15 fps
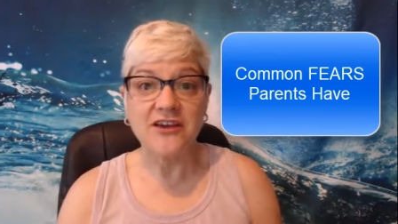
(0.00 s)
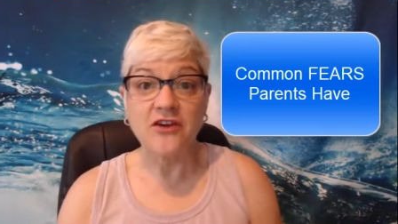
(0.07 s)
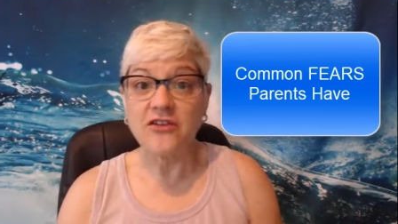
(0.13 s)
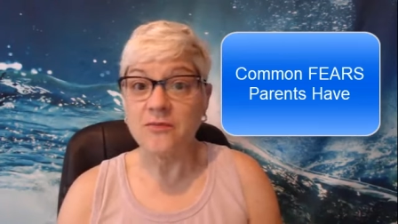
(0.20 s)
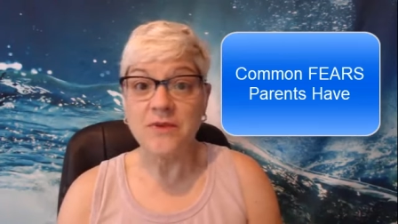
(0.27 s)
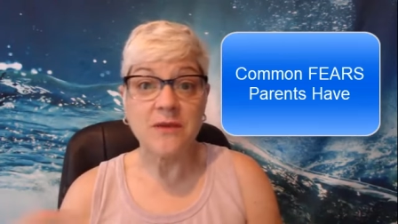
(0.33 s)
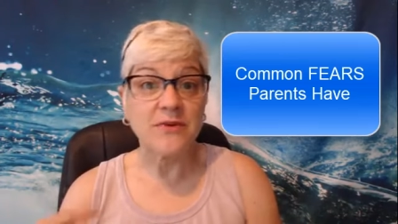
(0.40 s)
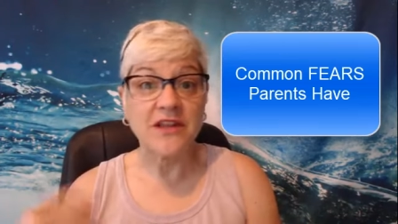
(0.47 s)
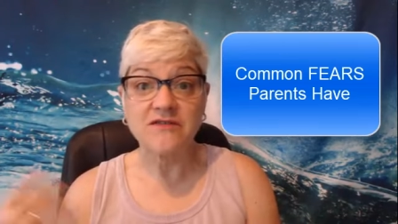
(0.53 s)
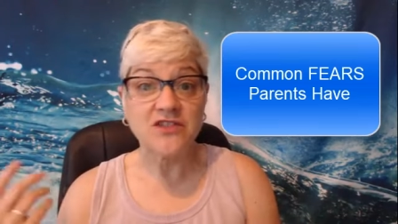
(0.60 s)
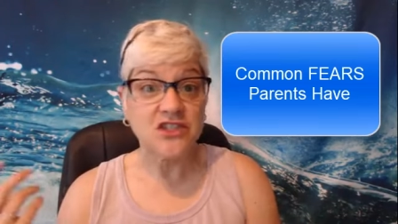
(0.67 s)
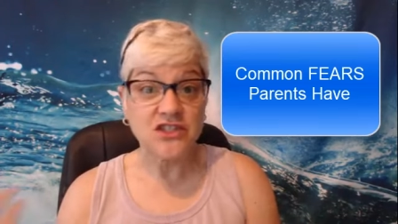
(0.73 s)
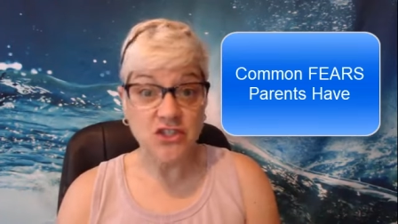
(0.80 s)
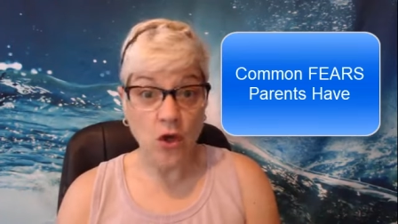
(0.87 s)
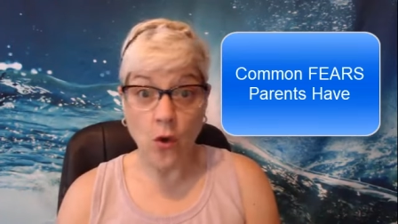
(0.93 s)
You know, the people have
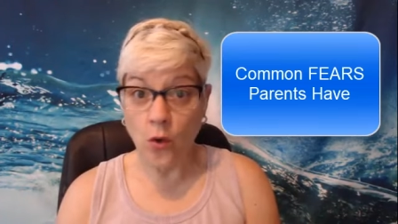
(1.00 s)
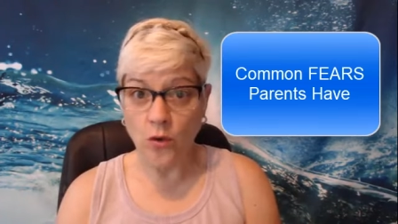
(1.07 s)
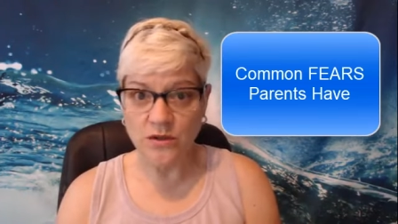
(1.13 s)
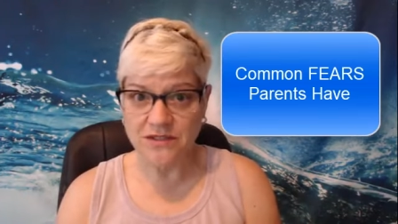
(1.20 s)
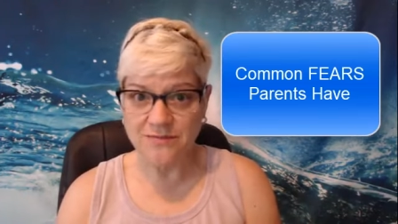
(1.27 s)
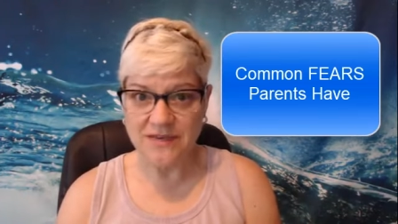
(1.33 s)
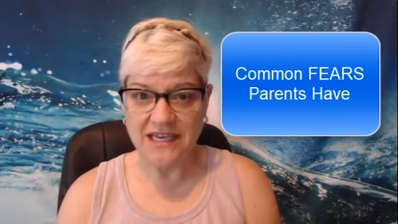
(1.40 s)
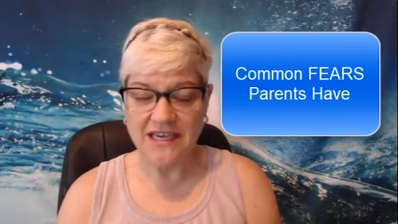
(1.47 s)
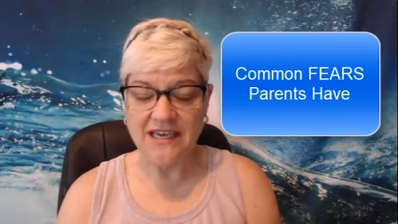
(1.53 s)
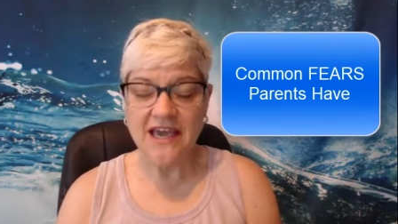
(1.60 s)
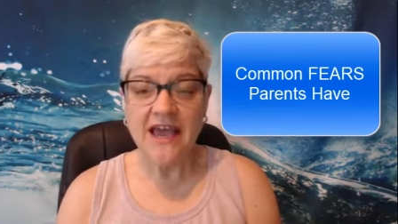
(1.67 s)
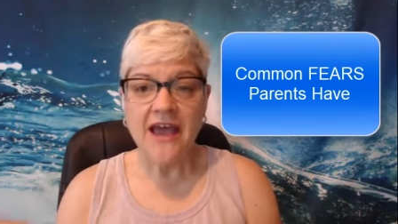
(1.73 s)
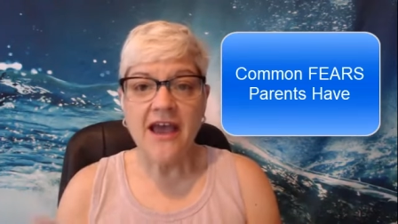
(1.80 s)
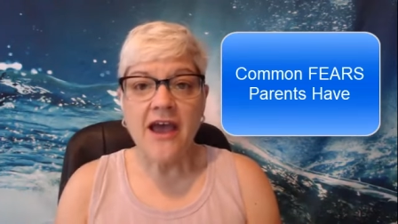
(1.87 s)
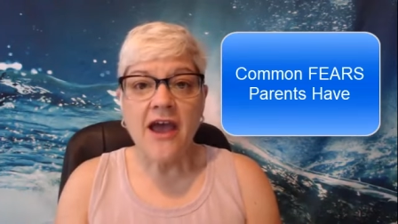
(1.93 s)
just told me.